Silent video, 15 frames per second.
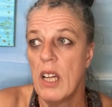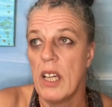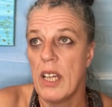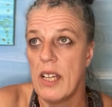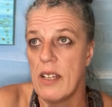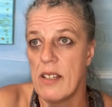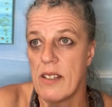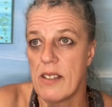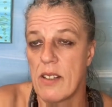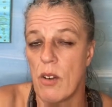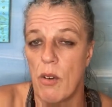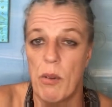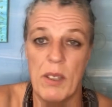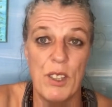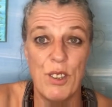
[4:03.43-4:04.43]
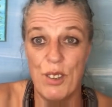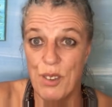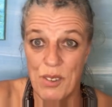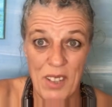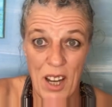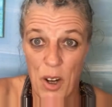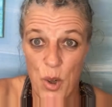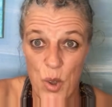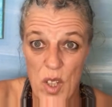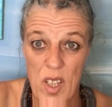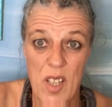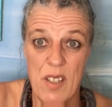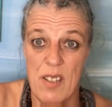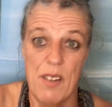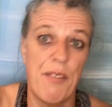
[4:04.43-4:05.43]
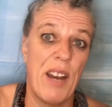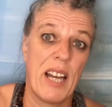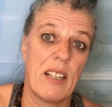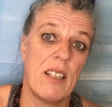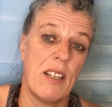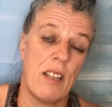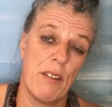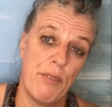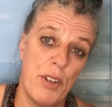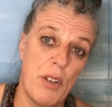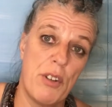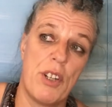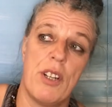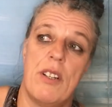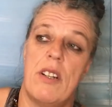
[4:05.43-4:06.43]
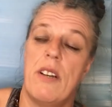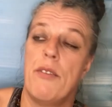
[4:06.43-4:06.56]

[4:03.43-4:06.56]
is, or what you do now is affecting the future.